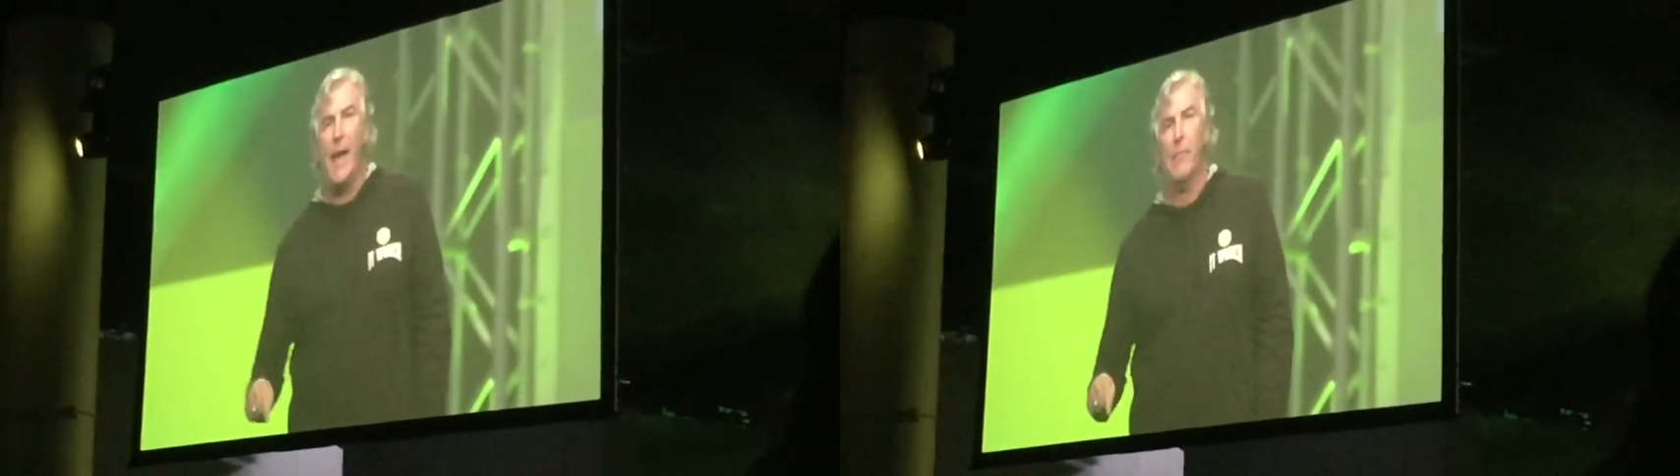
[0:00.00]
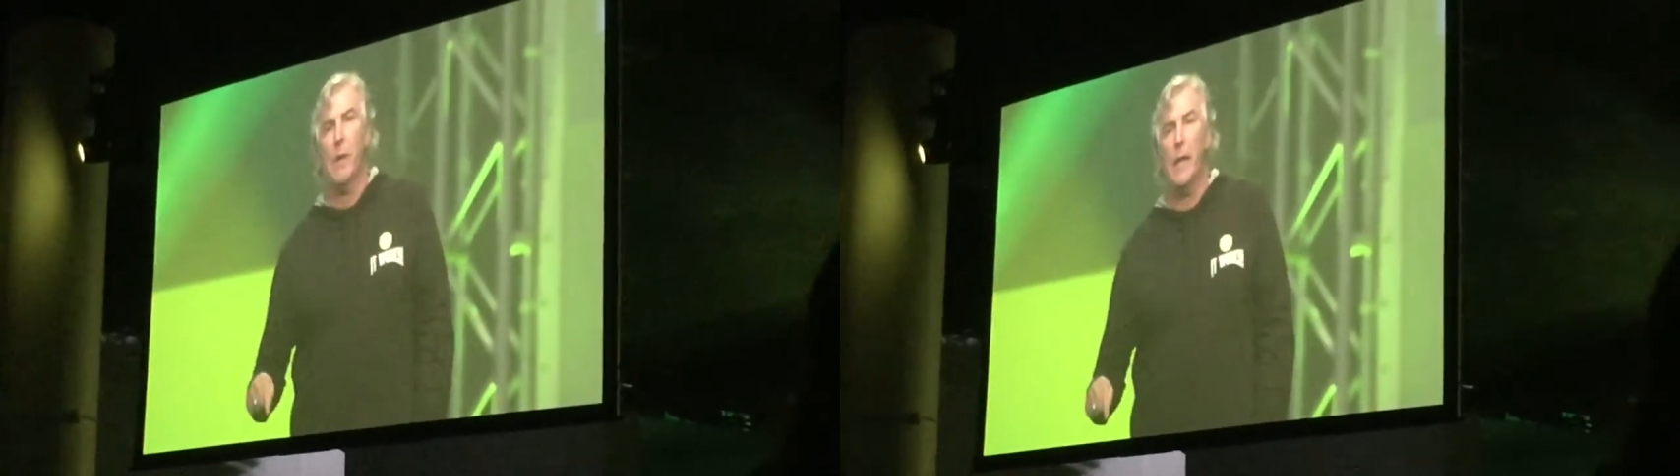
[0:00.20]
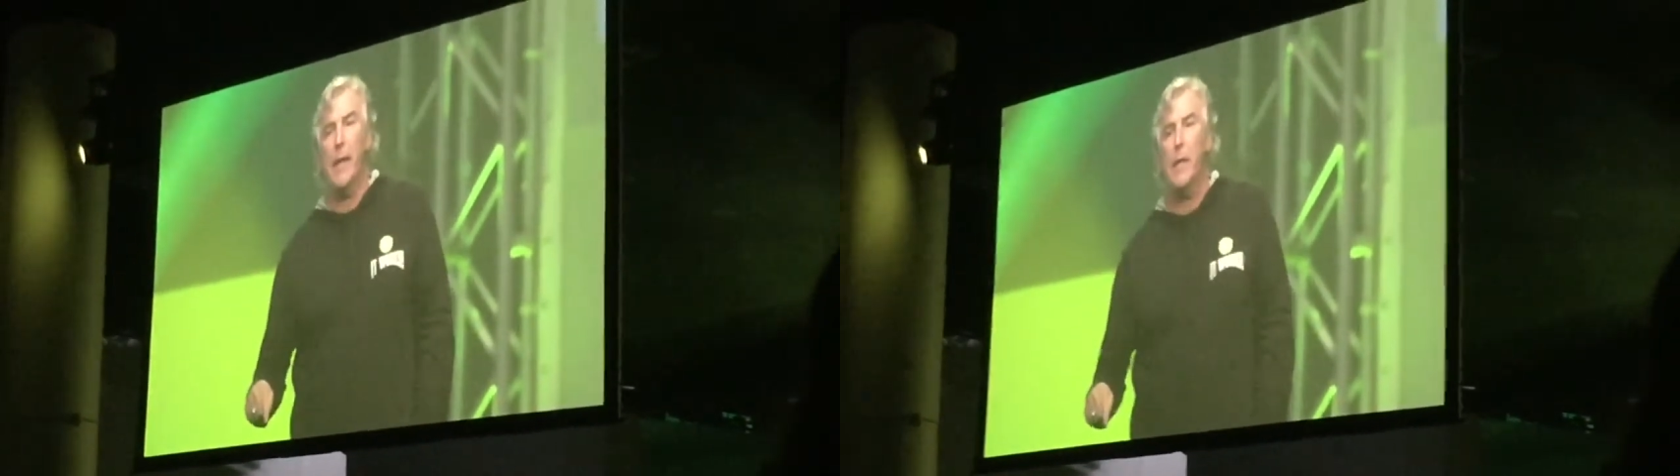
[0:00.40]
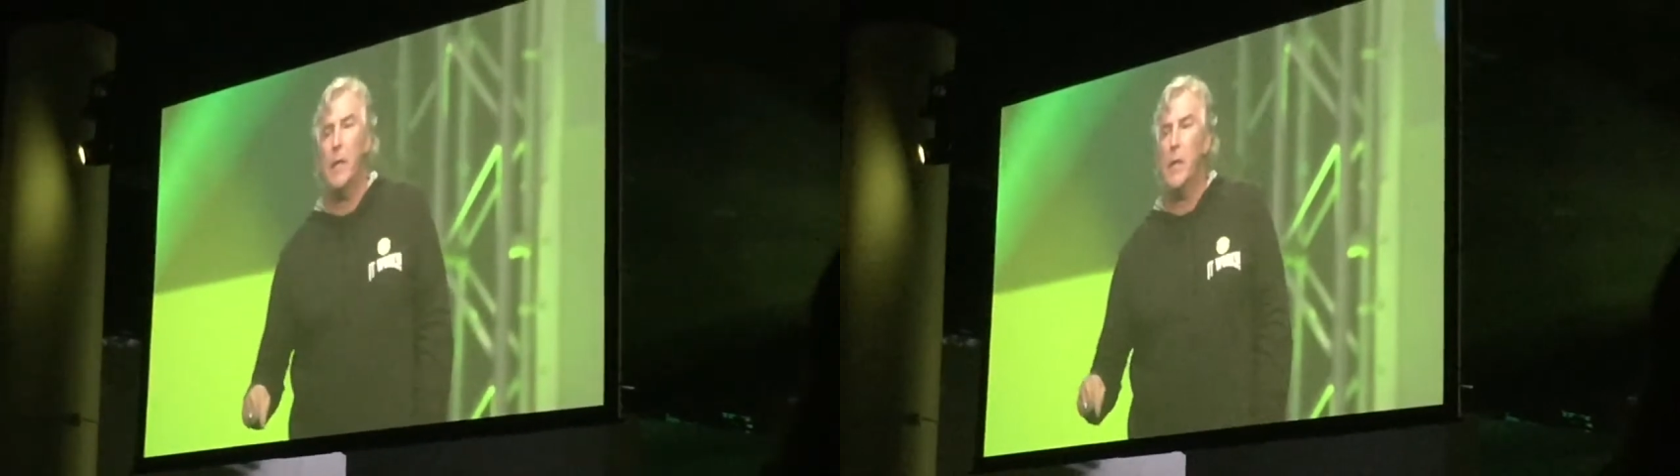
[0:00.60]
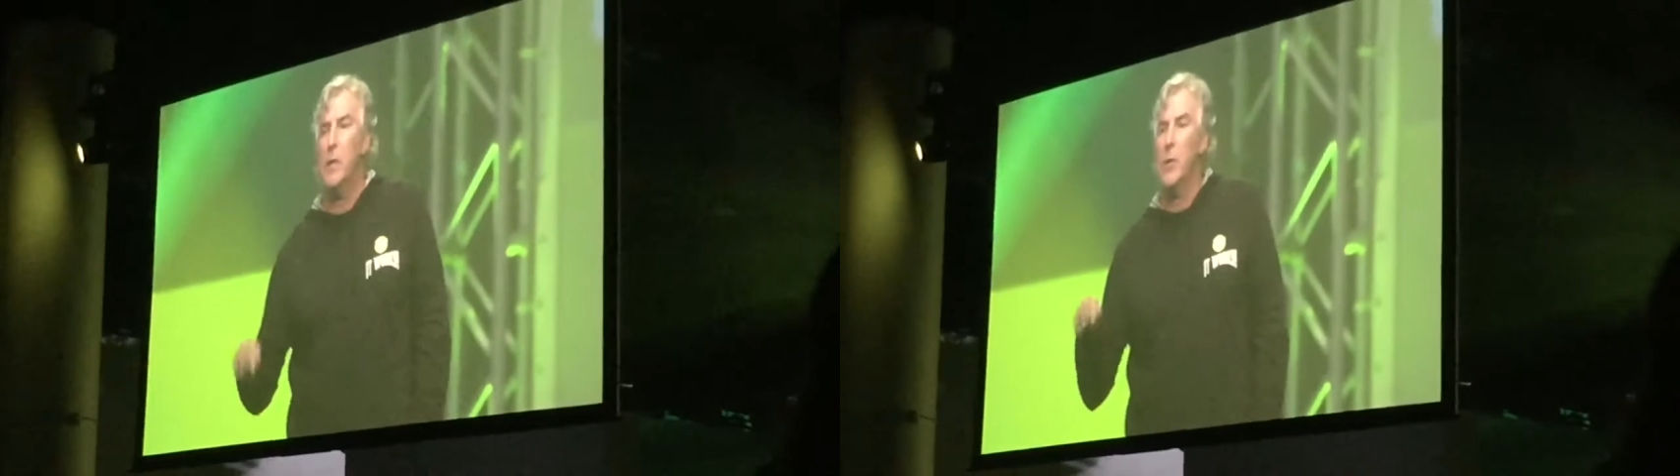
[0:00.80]

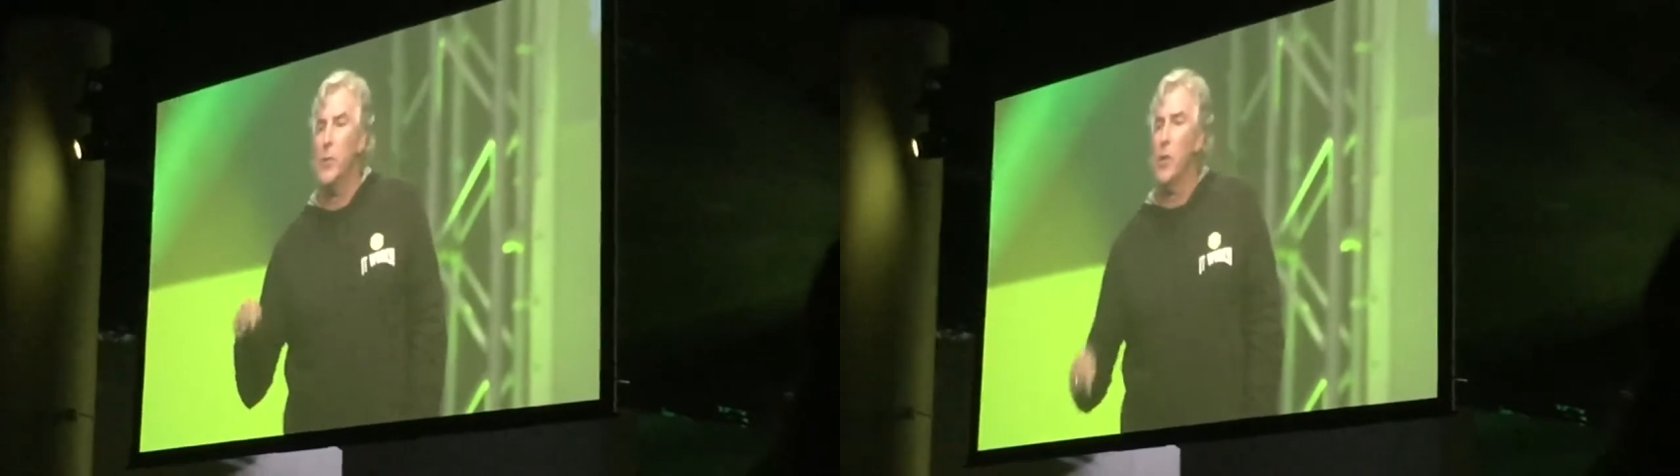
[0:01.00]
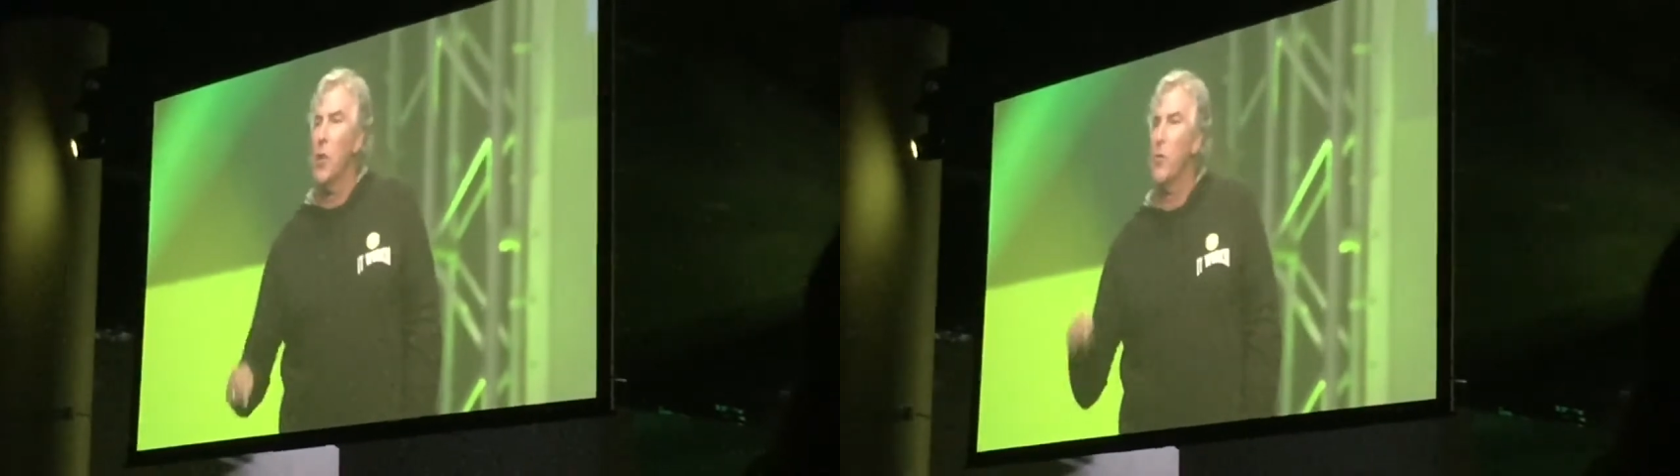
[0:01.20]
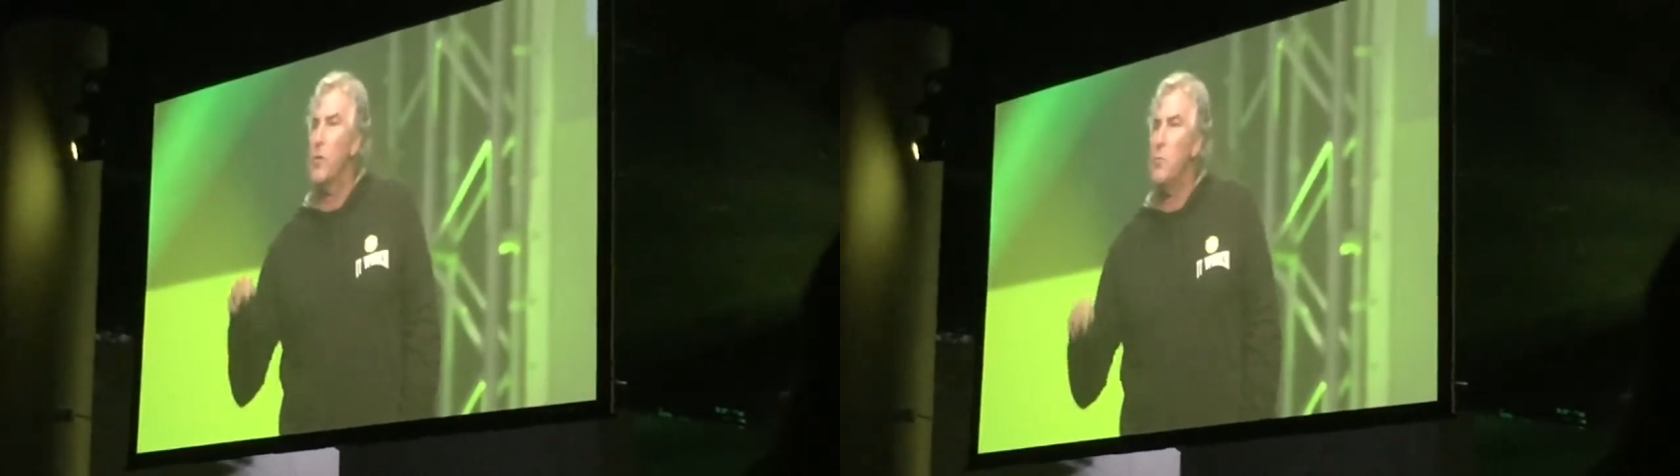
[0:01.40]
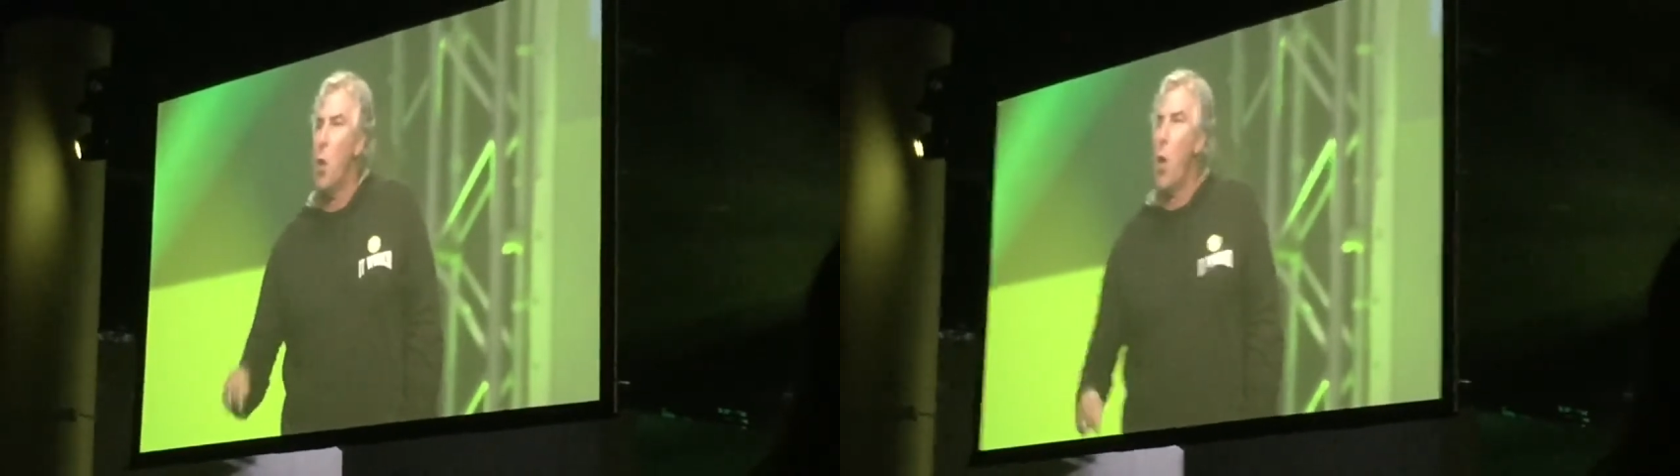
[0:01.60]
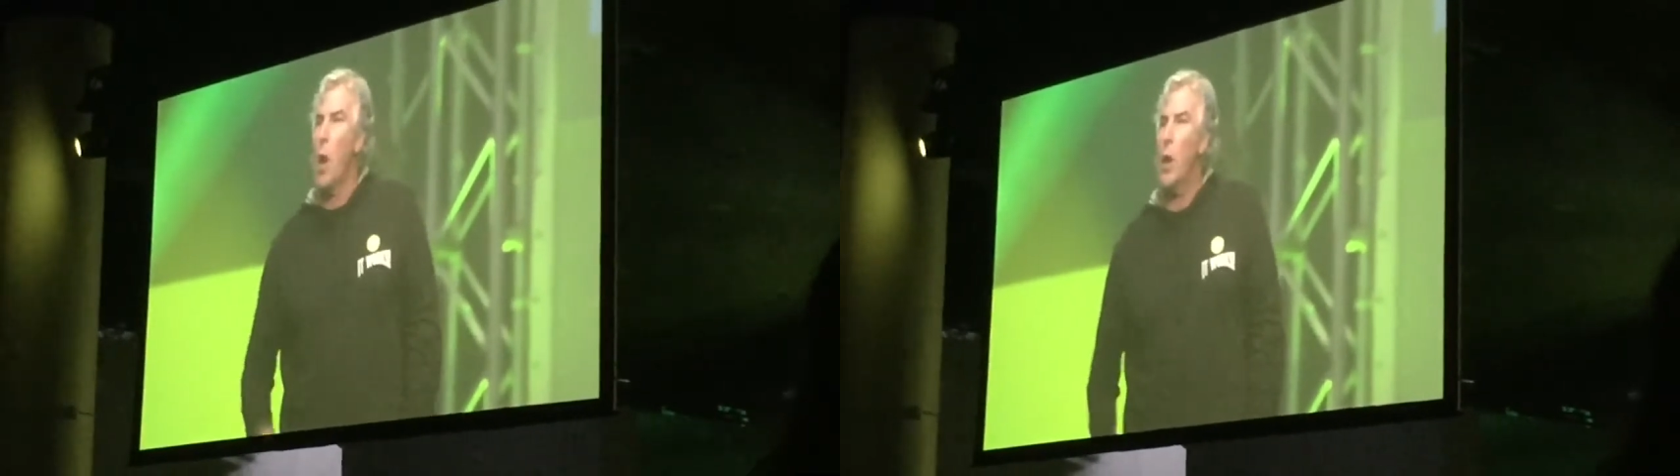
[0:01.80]
family
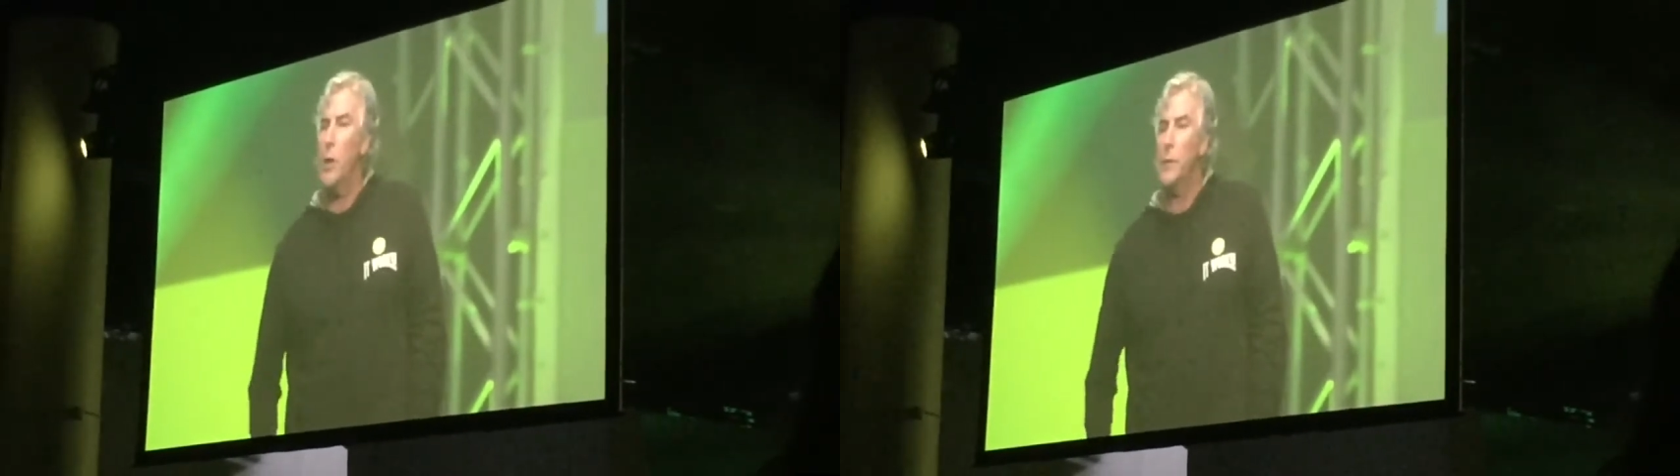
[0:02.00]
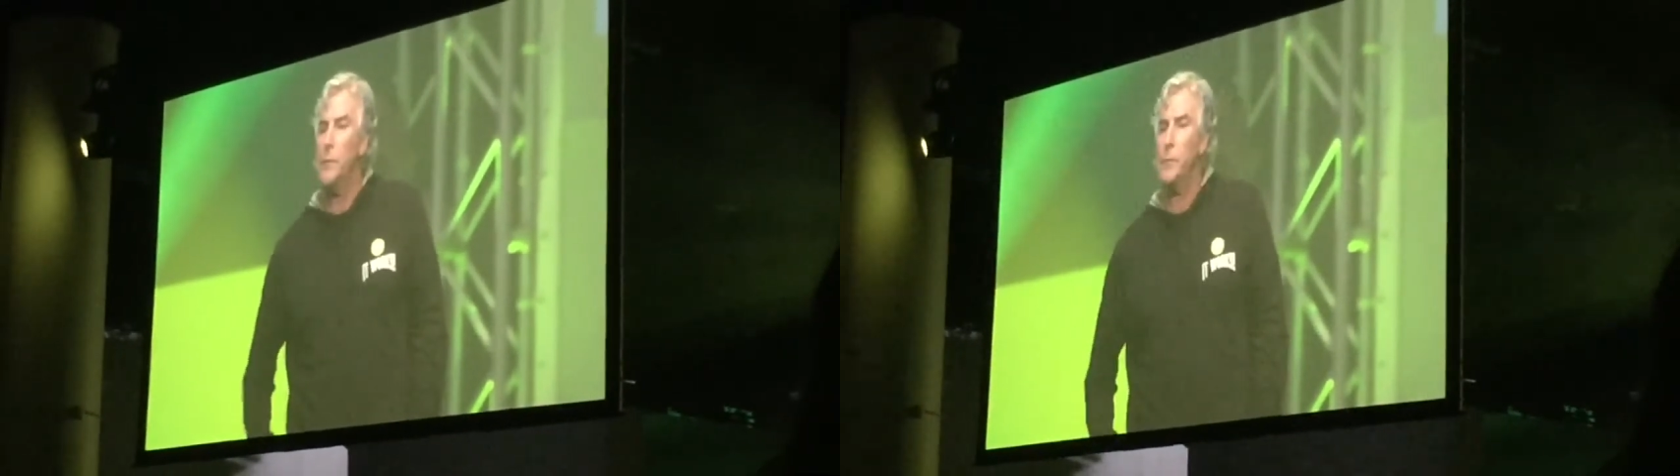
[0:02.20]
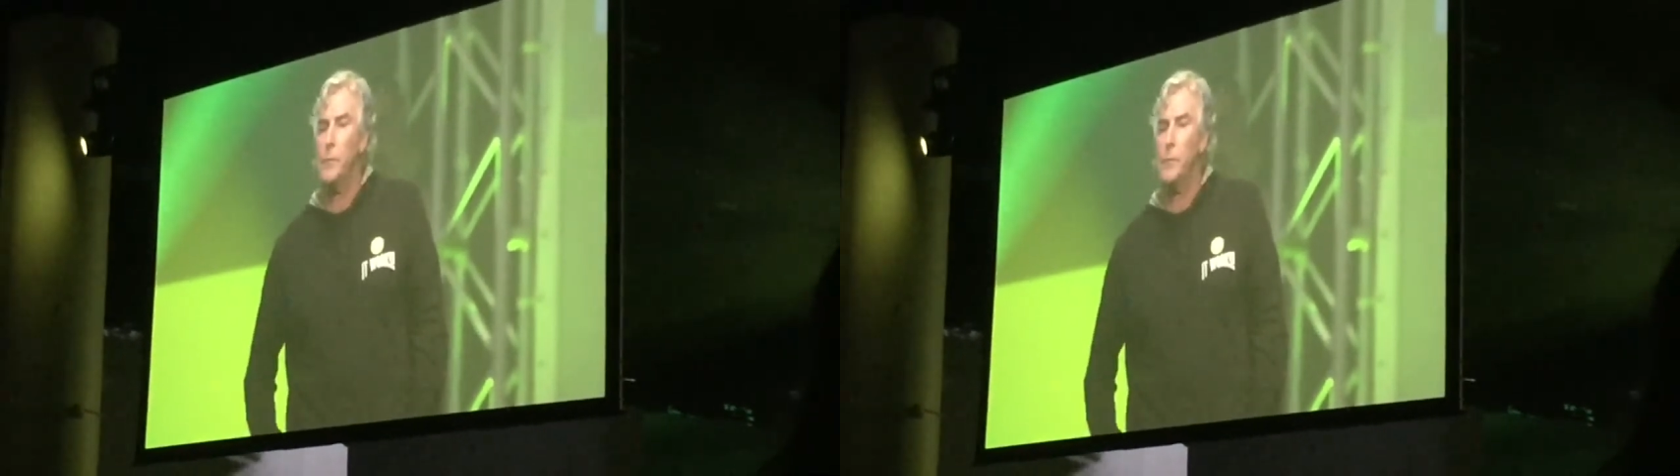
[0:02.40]
deserves more?